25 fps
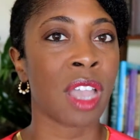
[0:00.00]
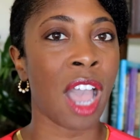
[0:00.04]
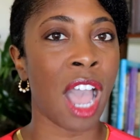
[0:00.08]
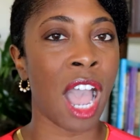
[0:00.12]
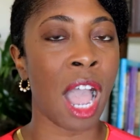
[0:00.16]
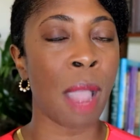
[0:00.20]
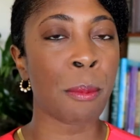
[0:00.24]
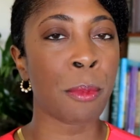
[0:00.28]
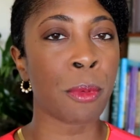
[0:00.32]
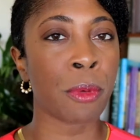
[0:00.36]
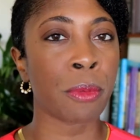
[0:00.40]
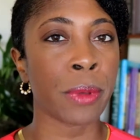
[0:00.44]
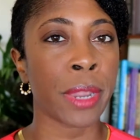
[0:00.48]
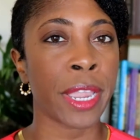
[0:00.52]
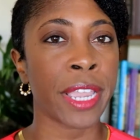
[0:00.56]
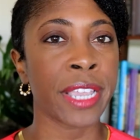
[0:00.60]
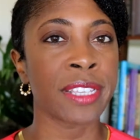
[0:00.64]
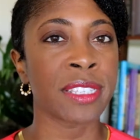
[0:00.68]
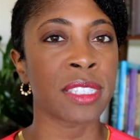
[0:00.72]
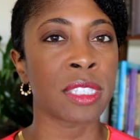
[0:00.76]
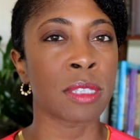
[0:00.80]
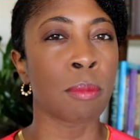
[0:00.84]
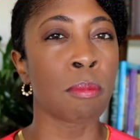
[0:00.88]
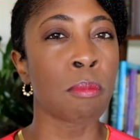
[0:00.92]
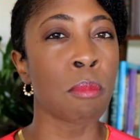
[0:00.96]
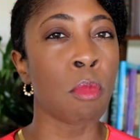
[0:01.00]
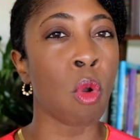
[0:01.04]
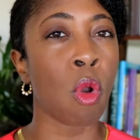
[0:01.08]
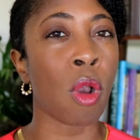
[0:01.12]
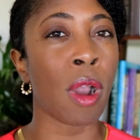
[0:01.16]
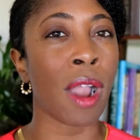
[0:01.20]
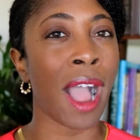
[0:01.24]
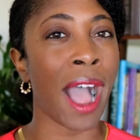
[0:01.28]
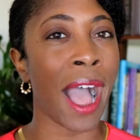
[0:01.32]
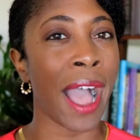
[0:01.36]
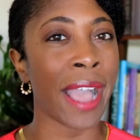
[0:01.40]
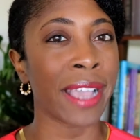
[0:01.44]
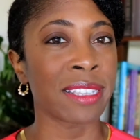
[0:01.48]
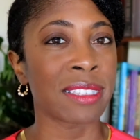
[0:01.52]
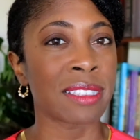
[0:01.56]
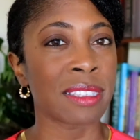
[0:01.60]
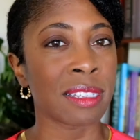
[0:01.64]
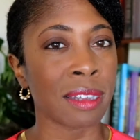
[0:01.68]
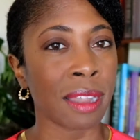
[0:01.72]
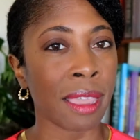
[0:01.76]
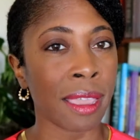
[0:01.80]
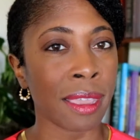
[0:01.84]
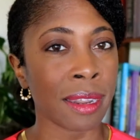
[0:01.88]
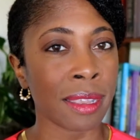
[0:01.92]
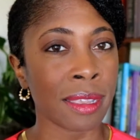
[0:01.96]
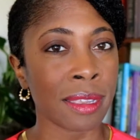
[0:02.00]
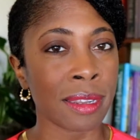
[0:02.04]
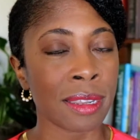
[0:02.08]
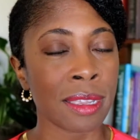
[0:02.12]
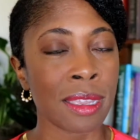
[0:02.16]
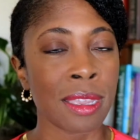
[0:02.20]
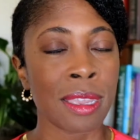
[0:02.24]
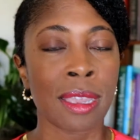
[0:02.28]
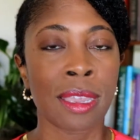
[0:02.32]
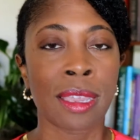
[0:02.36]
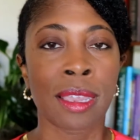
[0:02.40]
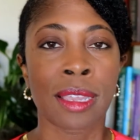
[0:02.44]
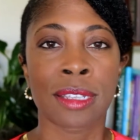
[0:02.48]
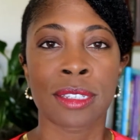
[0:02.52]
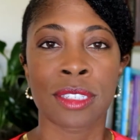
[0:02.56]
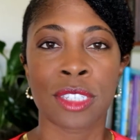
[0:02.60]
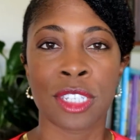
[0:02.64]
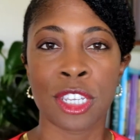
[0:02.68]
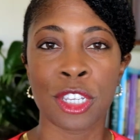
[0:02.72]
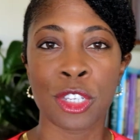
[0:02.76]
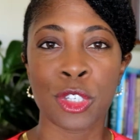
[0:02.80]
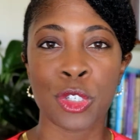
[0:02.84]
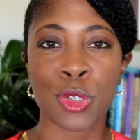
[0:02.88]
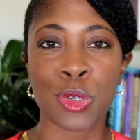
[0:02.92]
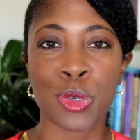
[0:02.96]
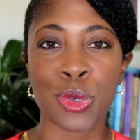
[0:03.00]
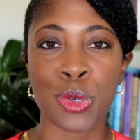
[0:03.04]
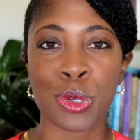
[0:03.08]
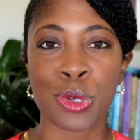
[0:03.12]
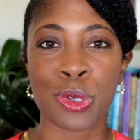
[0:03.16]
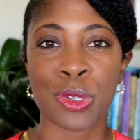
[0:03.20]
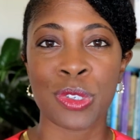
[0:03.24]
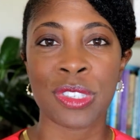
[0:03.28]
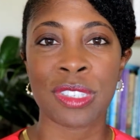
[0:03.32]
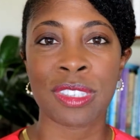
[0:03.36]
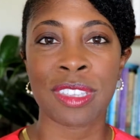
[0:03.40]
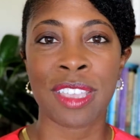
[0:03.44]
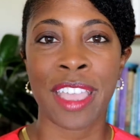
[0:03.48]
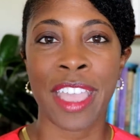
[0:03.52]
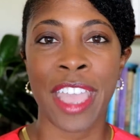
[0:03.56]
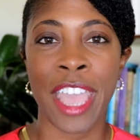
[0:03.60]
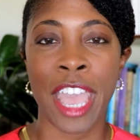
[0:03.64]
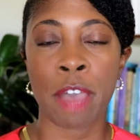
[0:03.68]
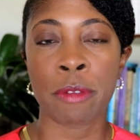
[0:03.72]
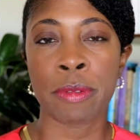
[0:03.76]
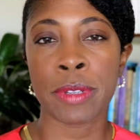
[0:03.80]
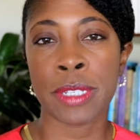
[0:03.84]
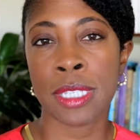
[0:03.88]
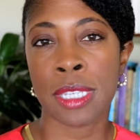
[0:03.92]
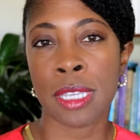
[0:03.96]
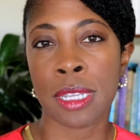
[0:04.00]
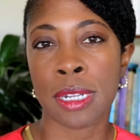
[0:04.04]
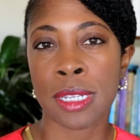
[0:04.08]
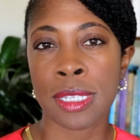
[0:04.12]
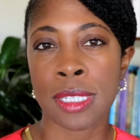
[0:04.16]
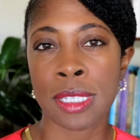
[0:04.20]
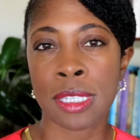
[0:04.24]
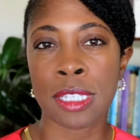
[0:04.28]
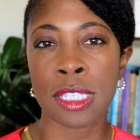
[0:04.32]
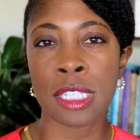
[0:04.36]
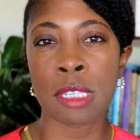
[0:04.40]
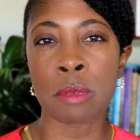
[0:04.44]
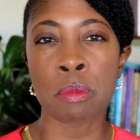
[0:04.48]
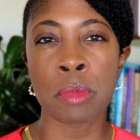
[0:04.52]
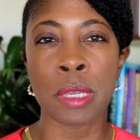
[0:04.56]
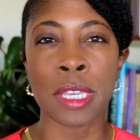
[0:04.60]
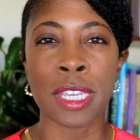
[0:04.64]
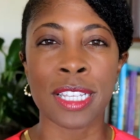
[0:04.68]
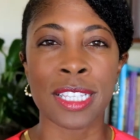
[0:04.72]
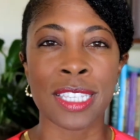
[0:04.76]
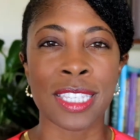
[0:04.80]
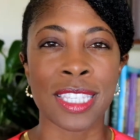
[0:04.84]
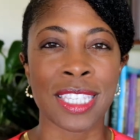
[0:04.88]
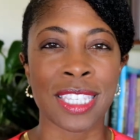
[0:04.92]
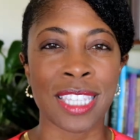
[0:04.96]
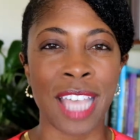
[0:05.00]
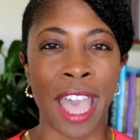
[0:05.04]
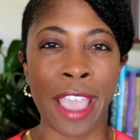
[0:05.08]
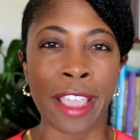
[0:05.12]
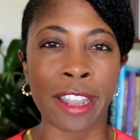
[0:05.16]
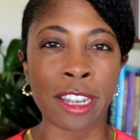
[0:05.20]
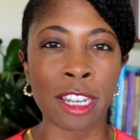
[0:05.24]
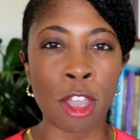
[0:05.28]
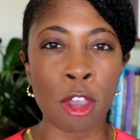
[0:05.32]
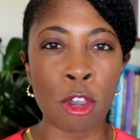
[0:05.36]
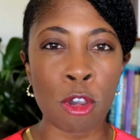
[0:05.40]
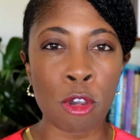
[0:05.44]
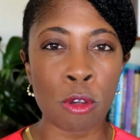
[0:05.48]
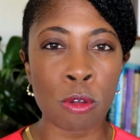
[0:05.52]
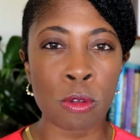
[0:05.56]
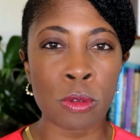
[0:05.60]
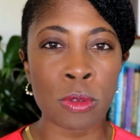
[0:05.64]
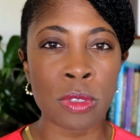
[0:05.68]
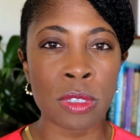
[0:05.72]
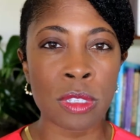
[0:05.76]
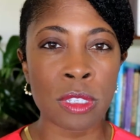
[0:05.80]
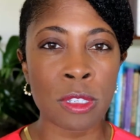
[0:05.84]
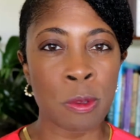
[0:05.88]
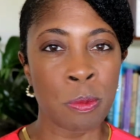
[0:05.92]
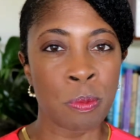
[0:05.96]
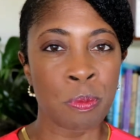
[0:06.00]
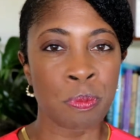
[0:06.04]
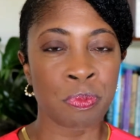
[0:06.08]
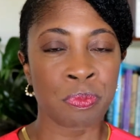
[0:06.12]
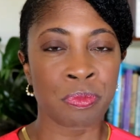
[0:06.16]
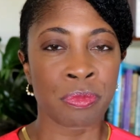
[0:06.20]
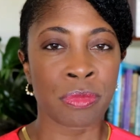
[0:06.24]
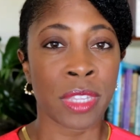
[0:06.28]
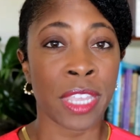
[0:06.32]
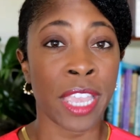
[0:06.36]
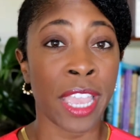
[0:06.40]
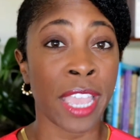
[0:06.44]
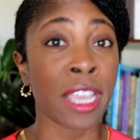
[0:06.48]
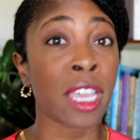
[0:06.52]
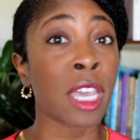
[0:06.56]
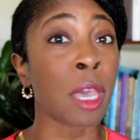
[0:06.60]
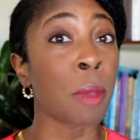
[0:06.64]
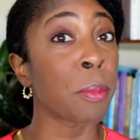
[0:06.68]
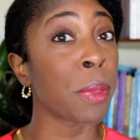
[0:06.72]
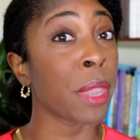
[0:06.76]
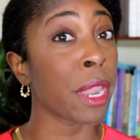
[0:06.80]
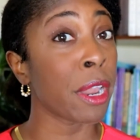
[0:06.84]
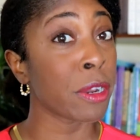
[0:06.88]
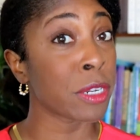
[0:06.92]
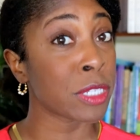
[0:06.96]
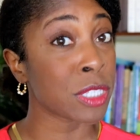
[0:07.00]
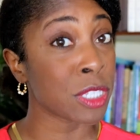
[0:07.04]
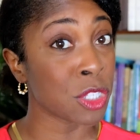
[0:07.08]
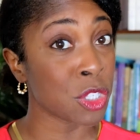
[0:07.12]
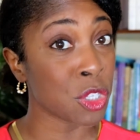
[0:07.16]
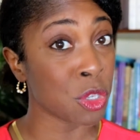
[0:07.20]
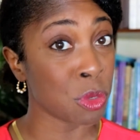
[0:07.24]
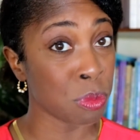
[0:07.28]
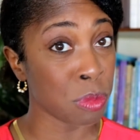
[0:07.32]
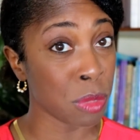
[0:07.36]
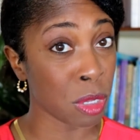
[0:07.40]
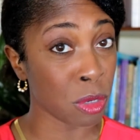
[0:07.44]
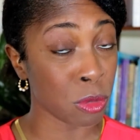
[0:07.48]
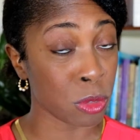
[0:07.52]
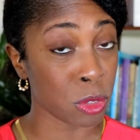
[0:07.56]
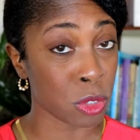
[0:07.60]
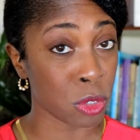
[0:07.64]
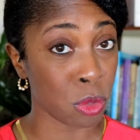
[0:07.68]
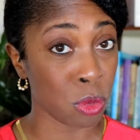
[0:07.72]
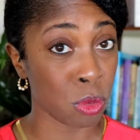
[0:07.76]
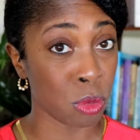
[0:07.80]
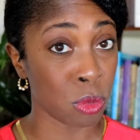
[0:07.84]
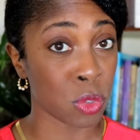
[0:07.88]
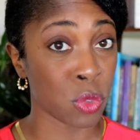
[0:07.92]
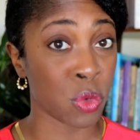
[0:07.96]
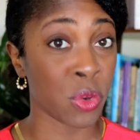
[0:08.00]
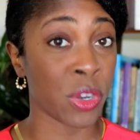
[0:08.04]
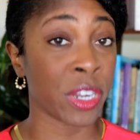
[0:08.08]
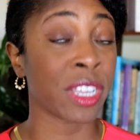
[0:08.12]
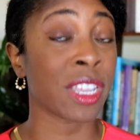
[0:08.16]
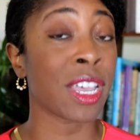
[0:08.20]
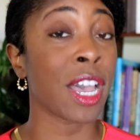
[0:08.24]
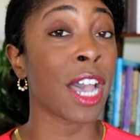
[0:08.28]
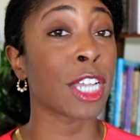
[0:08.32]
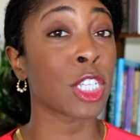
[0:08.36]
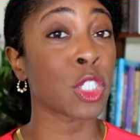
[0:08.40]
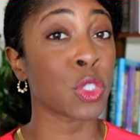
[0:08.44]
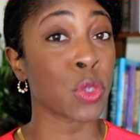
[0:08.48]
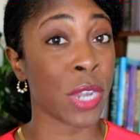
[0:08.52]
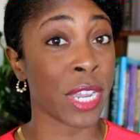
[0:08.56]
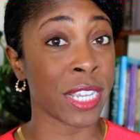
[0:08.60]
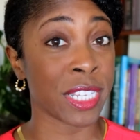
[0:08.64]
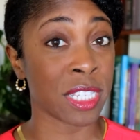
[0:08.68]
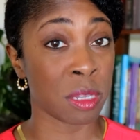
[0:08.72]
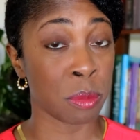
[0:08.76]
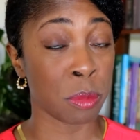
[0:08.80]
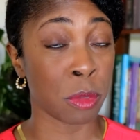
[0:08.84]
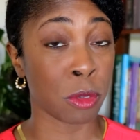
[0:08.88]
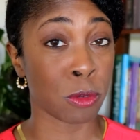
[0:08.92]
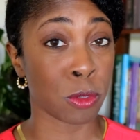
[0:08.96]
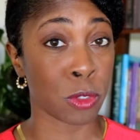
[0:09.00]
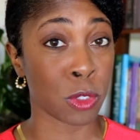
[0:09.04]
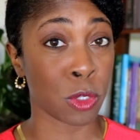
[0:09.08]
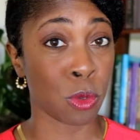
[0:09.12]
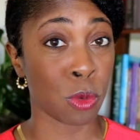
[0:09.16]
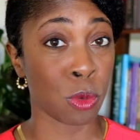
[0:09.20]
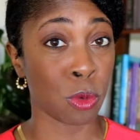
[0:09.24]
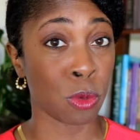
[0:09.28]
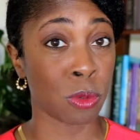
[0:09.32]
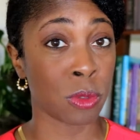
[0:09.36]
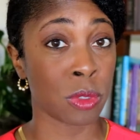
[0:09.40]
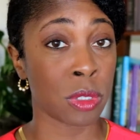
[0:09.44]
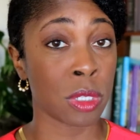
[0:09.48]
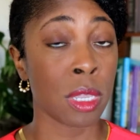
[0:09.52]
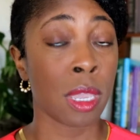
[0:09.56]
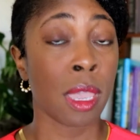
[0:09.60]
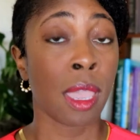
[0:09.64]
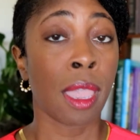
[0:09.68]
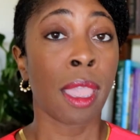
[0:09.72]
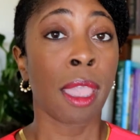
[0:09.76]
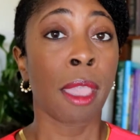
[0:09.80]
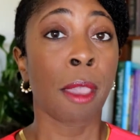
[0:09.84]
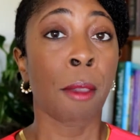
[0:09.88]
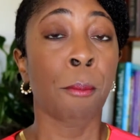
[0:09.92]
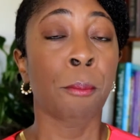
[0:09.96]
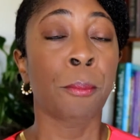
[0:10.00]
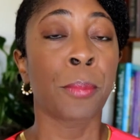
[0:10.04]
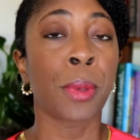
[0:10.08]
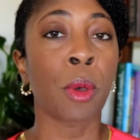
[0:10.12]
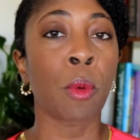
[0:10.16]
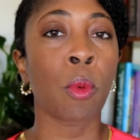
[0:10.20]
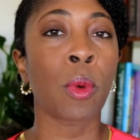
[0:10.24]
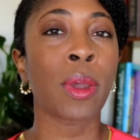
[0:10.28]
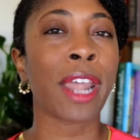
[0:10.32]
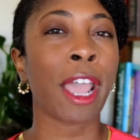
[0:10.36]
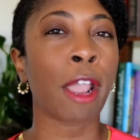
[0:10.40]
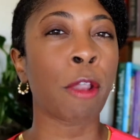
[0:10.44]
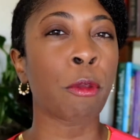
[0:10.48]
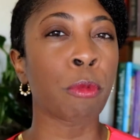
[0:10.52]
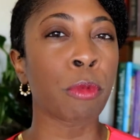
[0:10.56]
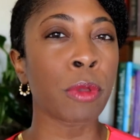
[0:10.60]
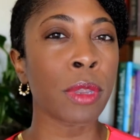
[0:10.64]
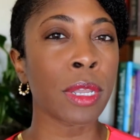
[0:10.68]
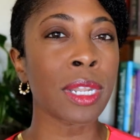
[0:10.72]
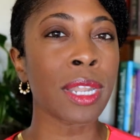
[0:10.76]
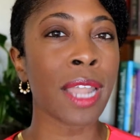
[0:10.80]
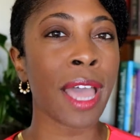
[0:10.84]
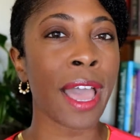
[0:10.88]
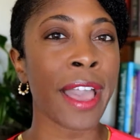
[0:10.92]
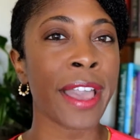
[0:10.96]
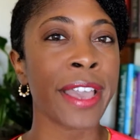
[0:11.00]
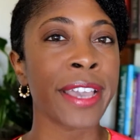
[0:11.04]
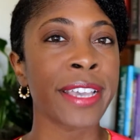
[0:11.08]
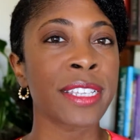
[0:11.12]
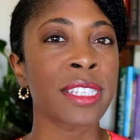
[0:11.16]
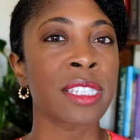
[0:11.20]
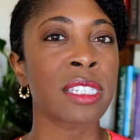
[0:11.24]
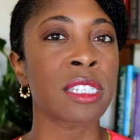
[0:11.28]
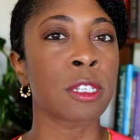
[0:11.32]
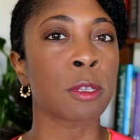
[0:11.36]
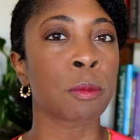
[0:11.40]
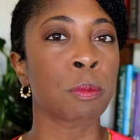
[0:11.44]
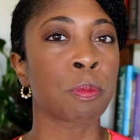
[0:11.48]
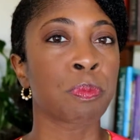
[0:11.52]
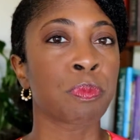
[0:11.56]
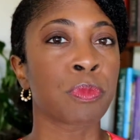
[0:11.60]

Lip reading: operates more isolated. Teachers have a tendency to be in silos in comparison to middle schools or in contrast to middle schools. But what I realized